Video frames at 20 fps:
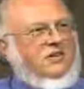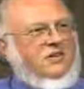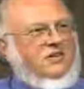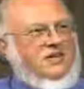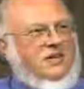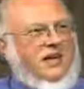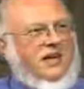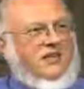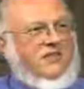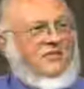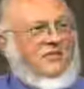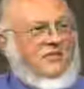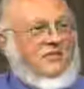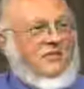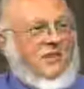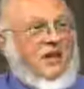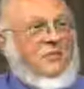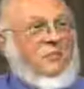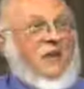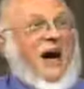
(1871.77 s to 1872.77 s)
It's like
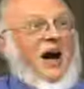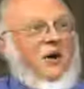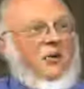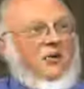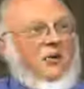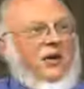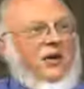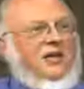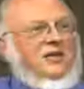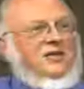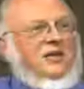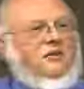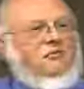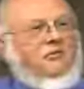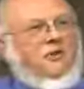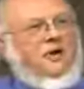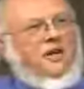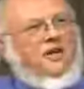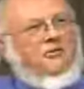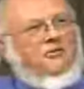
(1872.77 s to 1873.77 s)
empowering. It's
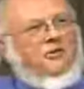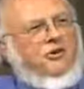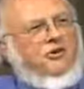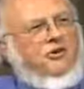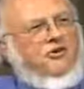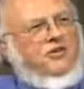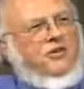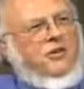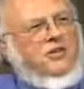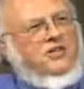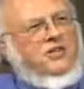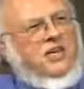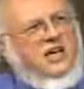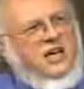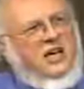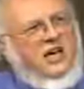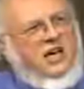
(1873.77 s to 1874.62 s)
like recovering your voice.